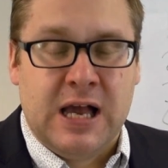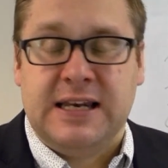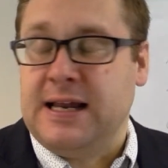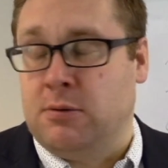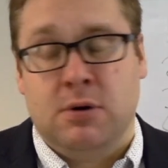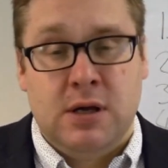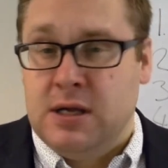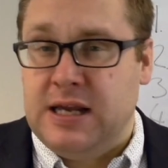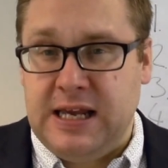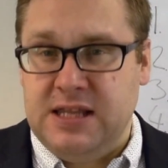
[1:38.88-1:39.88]
Now,
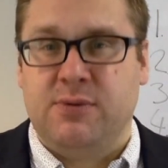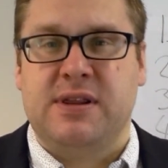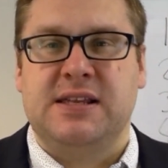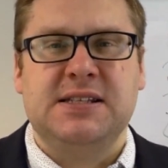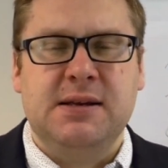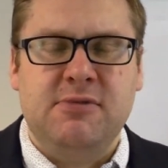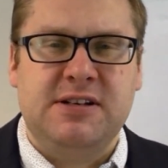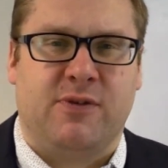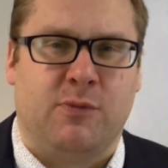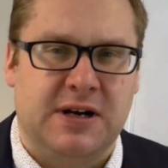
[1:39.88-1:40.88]
either way, there's a number of
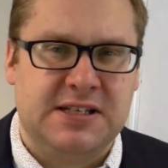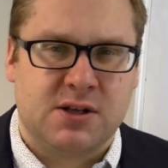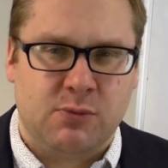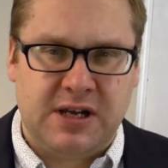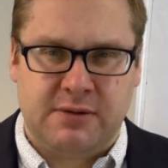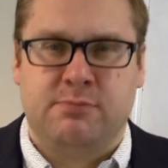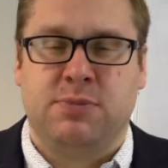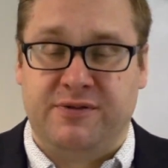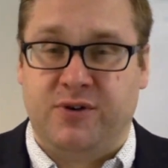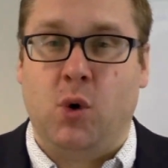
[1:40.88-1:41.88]
different ways that we can
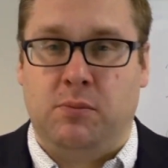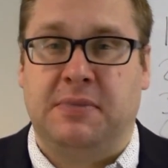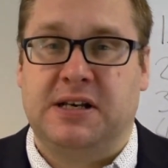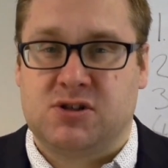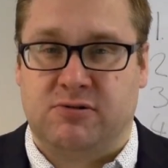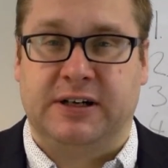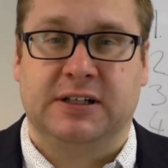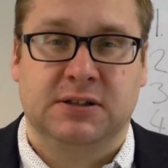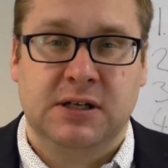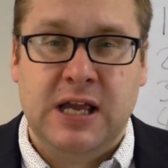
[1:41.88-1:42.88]
perform mentoring.
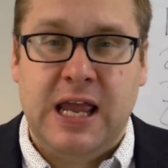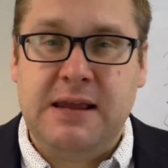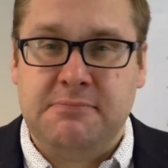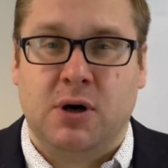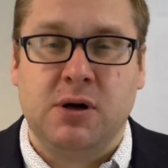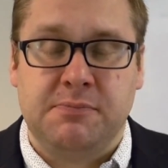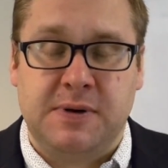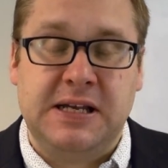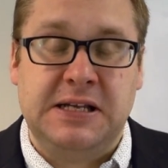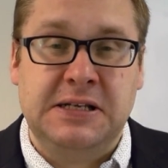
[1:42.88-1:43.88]
It might
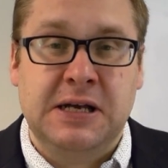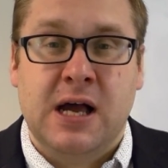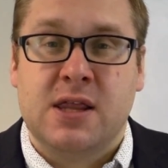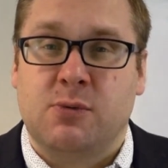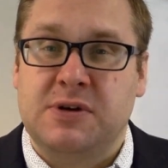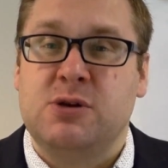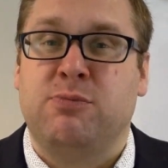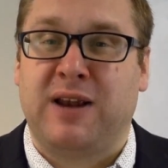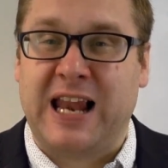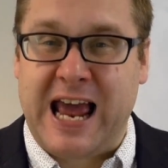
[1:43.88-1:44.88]
be that we do
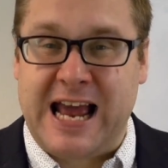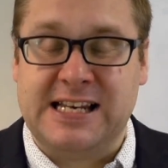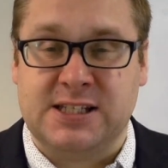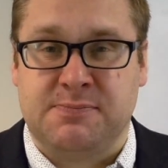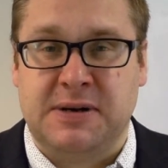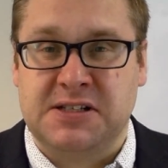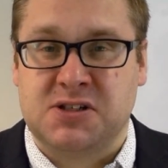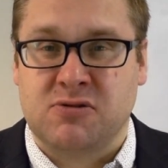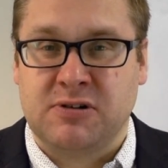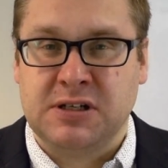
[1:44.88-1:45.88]
planned
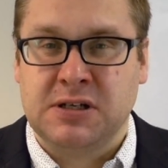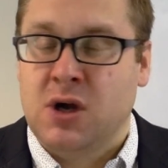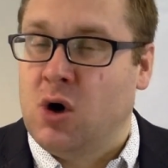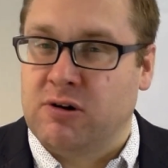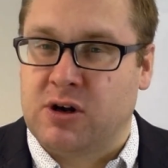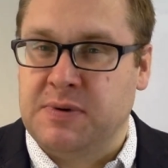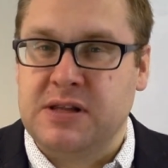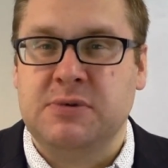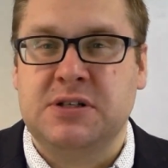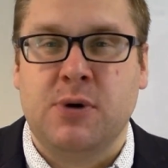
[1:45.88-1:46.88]
mentoring, or it could be
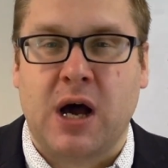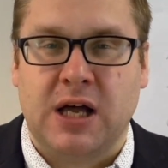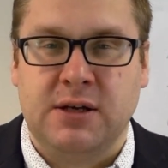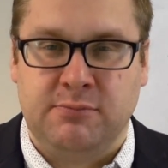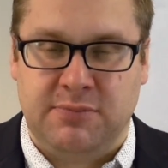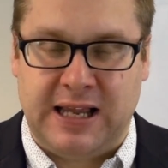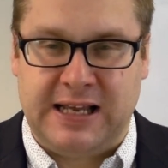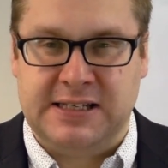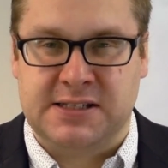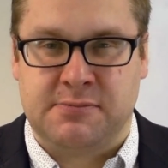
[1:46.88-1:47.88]
that we do
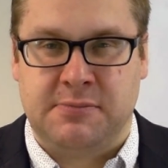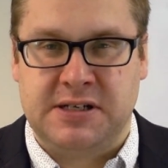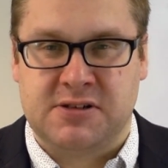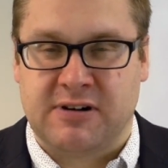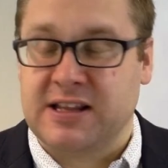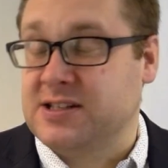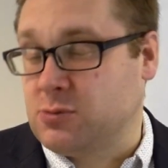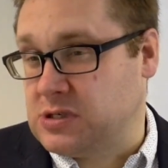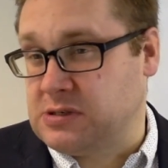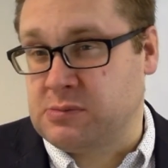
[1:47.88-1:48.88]
unplanned mentoring. And there's
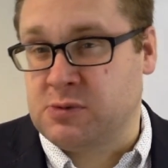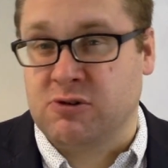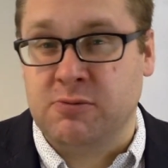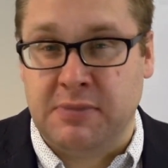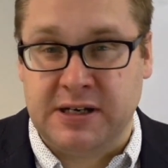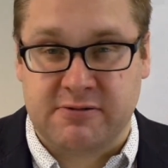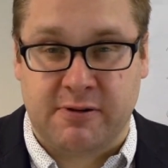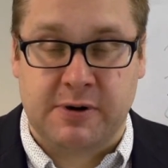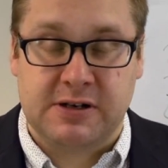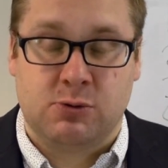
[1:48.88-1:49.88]
also some group mentoring
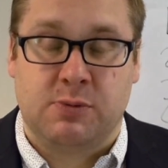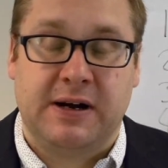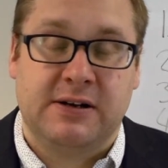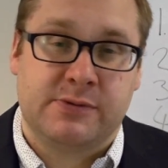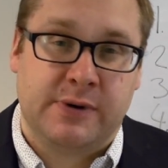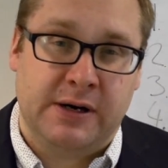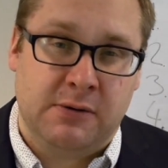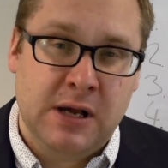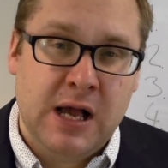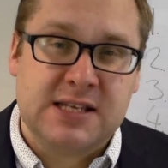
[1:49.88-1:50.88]
we could talk about as well.
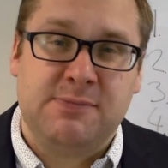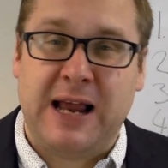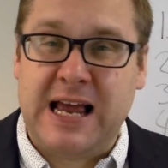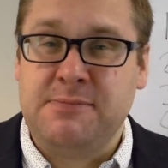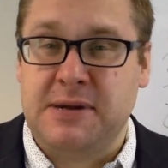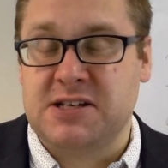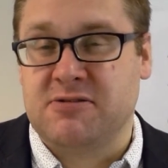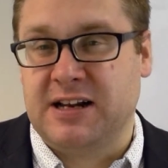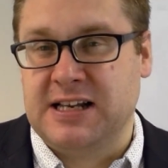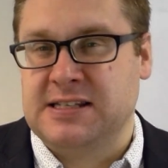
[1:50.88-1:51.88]
So planned
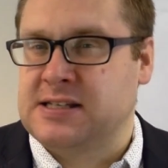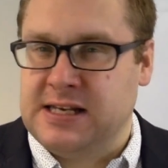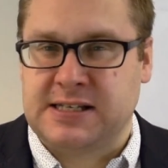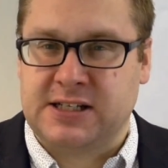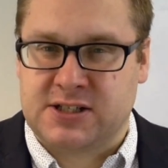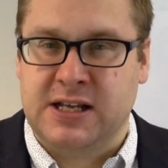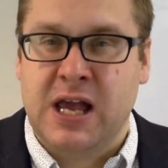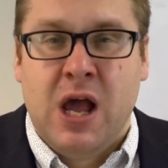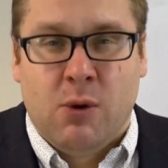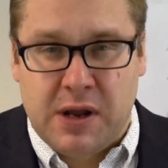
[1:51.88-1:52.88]
mentoring is actually,
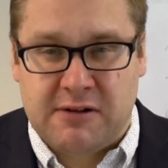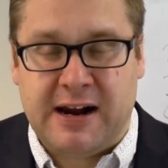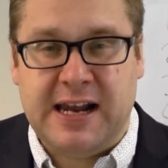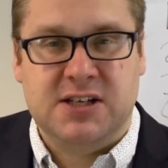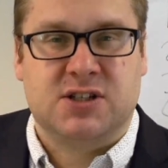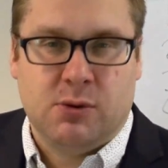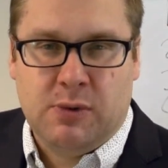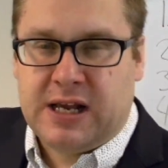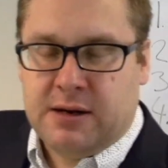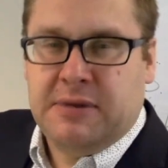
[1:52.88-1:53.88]
we arrange that we're
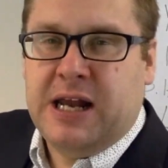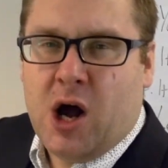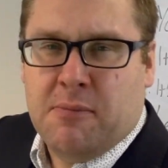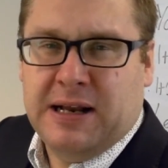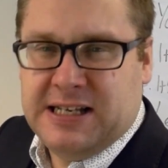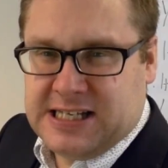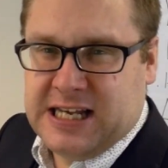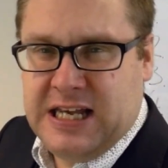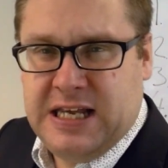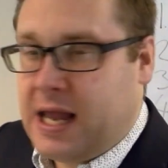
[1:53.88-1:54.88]
going to meet our
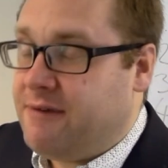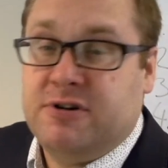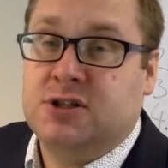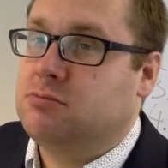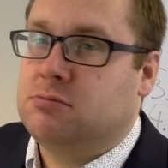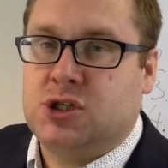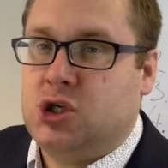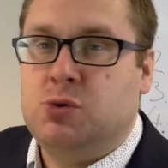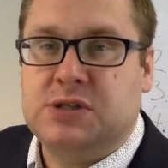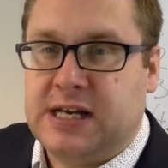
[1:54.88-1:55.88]
mentee every
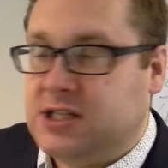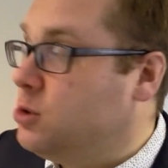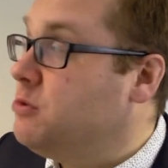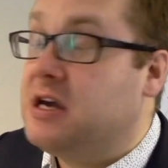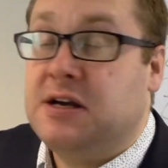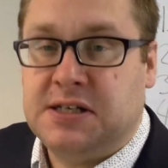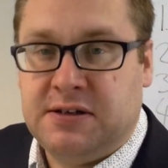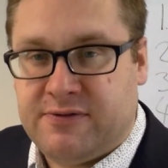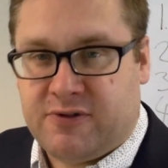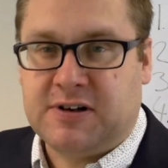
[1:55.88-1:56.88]
Tuesday at 2:30,
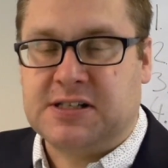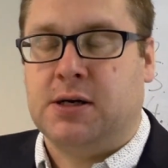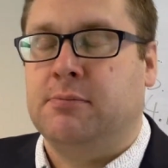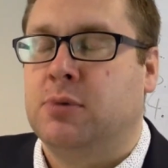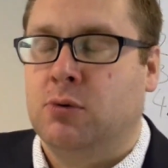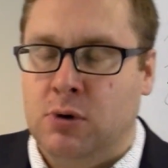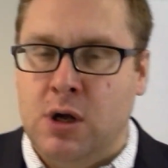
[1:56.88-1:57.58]
for example.